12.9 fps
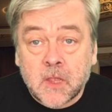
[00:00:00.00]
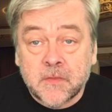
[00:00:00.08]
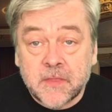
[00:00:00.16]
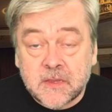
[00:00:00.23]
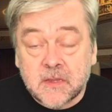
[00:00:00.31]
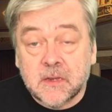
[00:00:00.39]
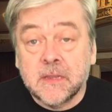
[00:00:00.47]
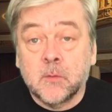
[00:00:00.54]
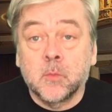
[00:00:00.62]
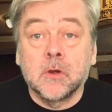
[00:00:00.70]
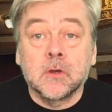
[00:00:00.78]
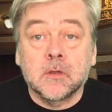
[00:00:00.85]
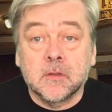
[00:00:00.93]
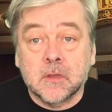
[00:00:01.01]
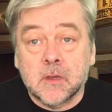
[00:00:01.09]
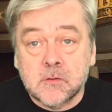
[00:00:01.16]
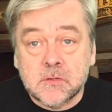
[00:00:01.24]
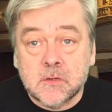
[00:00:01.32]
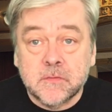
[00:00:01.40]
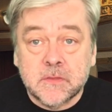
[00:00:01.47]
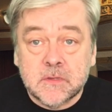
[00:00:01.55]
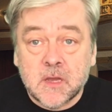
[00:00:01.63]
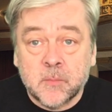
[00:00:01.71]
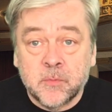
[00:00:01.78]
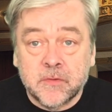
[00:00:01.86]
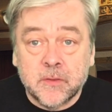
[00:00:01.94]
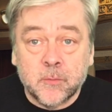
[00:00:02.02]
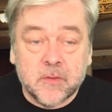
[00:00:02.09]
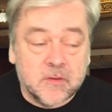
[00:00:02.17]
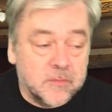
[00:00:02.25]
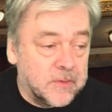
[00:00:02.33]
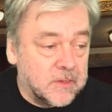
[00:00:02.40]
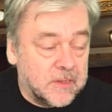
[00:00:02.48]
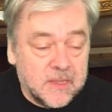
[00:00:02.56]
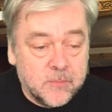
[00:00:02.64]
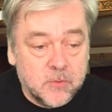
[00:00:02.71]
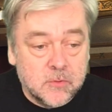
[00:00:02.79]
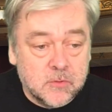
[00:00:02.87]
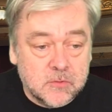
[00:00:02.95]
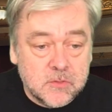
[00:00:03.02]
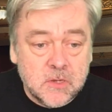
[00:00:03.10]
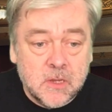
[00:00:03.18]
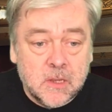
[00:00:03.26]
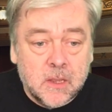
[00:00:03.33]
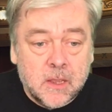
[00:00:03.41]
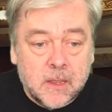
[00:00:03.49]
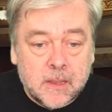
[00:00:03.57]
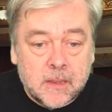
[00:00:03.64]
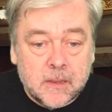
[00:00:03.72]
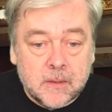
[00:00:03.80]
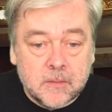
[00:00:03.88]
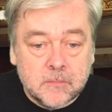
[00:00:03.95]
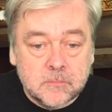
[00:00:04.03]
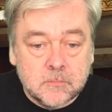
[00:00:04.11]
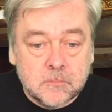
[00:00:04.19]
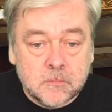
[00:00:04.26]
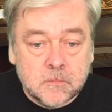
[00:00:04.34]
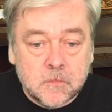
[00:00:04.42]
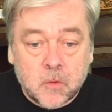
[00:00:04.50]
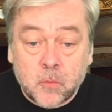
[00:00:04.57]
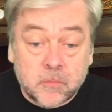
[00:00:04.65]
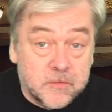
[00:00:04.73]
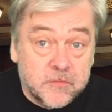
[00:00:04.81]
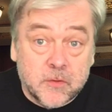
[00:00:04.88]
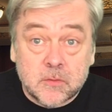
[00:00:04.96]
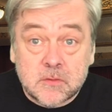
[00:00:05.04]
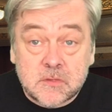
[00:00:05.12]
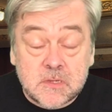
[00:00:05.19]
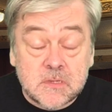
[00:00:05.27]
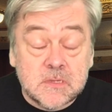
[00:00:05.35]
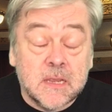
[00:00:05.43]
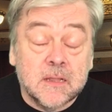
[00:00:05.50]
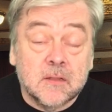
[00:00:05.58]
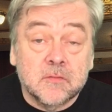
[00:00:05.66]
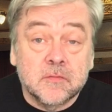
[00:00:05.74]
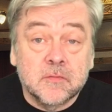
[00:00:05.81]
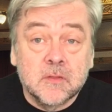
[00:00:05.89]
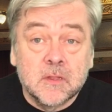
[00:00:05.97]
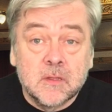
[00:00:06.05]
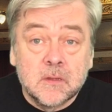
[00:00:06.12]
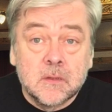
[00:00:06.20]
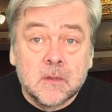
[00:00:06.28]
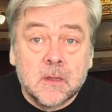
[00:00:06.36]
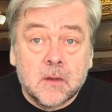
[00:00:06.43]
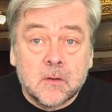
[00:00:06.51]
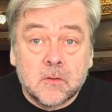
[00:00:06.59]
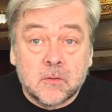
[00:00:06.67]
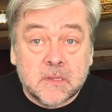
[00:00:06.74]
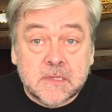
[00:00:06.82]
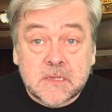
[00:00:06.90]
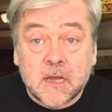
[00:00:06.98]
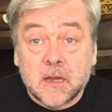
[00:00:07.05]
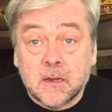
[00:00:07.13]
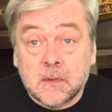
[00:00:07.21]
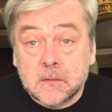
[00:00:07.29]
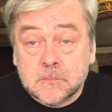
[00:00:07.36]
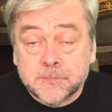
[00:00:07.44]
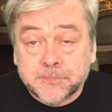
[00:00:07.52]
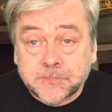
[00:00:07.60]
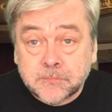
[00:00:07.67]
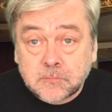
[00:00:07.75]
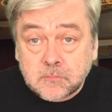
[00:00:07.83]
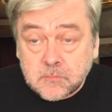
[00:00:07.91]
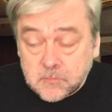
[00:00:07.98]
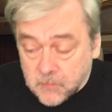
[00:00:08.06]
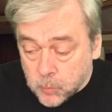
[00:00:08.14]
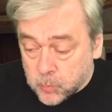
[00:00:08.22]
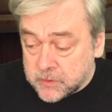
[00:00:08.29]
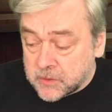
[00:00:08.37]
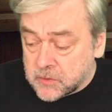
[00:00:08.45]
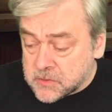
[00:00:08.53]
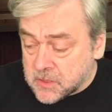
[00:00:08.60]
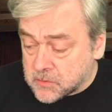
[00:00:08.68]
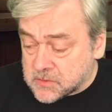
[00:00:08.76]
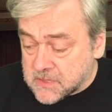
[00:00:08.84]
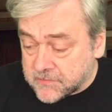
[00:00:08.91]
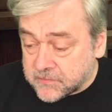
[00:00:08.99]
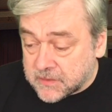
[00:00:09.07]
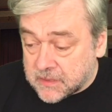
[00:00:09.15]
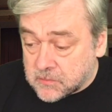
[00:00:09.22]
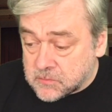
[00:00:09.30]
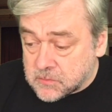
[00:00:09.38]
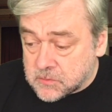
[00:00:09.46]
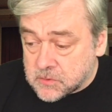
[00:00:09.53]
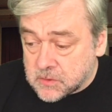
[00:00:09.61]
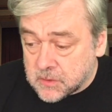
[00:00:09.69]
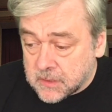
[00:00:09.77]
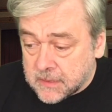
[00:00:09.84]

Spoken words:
And then your lead work that goes over the top of it, whether it be keyboards or the vocals itself or guitar, will use those 7 notes.